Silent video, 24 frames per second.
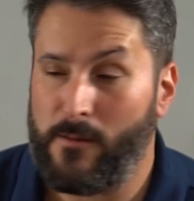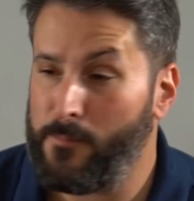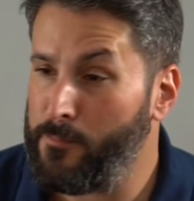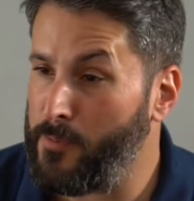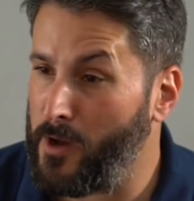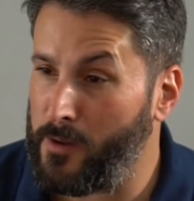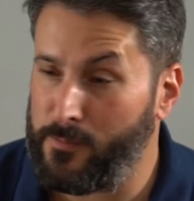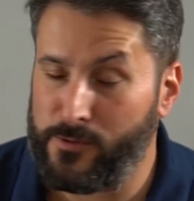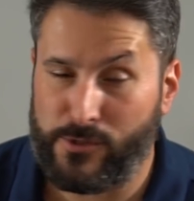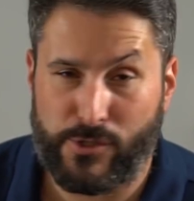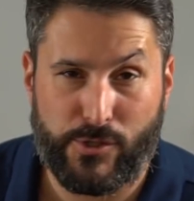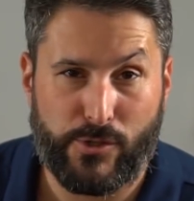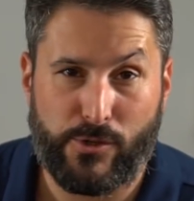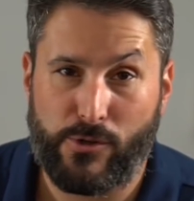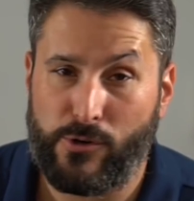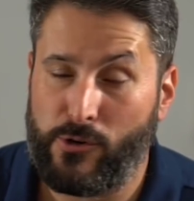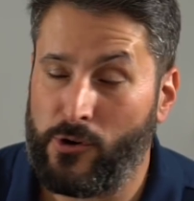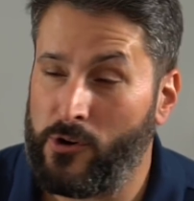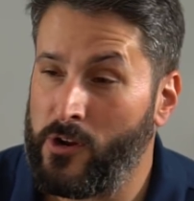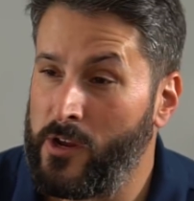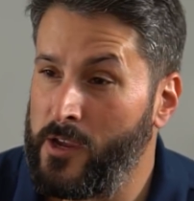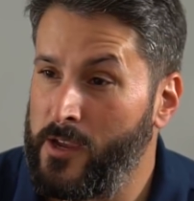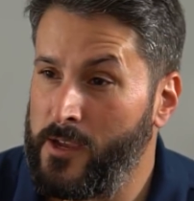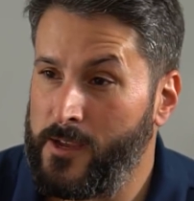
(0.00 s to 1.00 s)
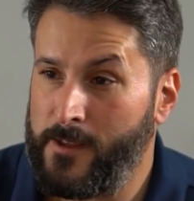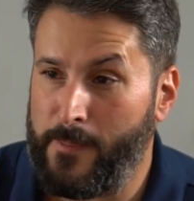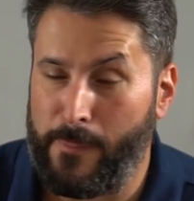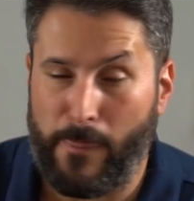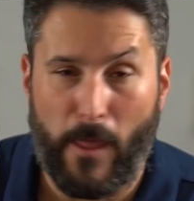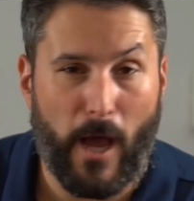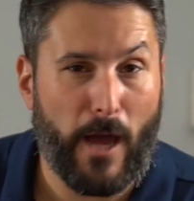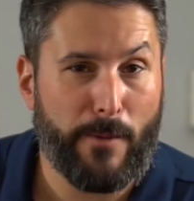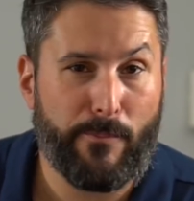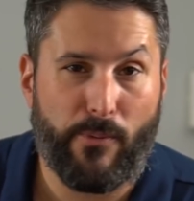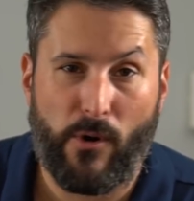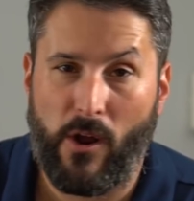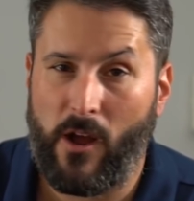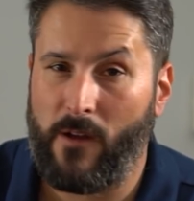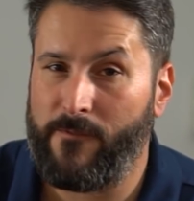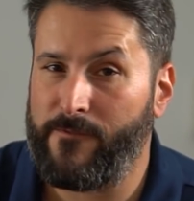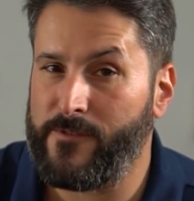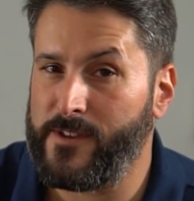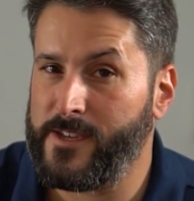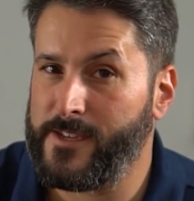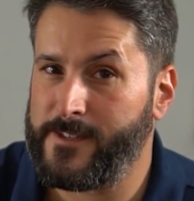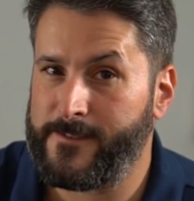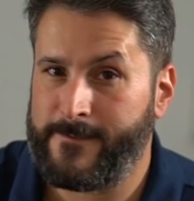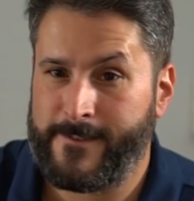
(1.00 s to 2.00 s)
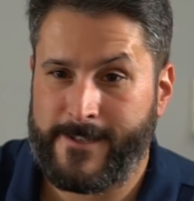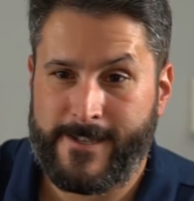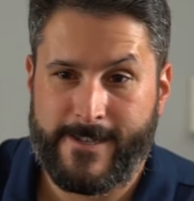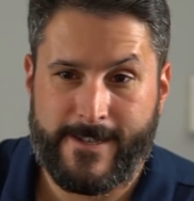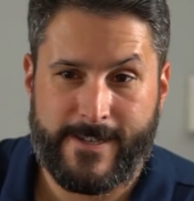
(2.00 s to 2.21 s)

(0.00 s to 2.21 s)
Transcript: publisher, nonprofit,